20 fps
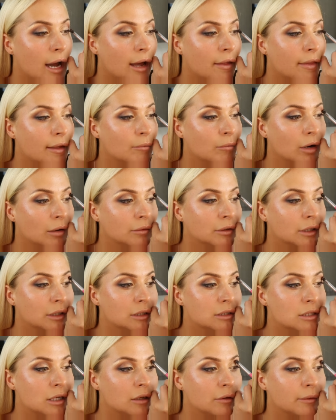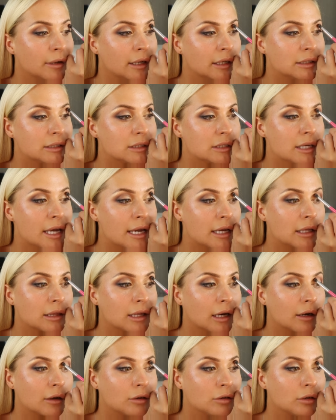and then what we're going to do is take
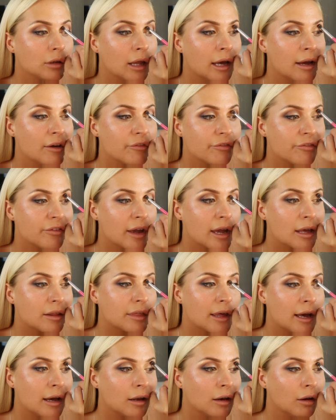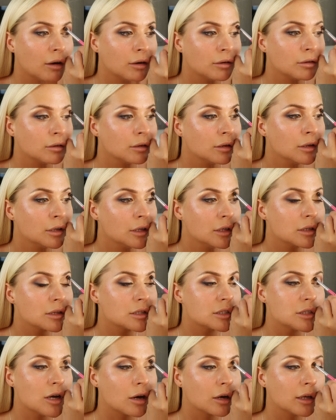that colour further along
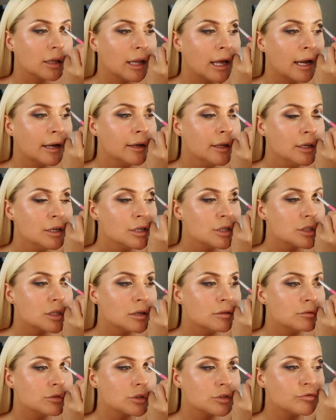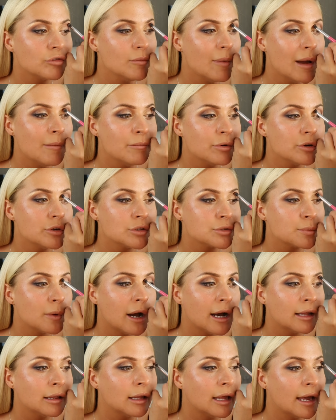the socket line. So just remember as
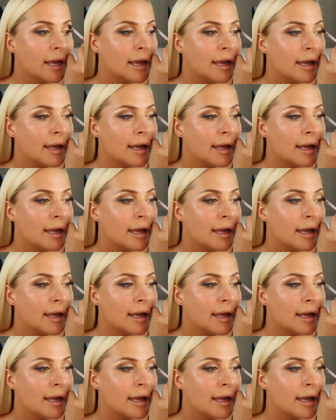well,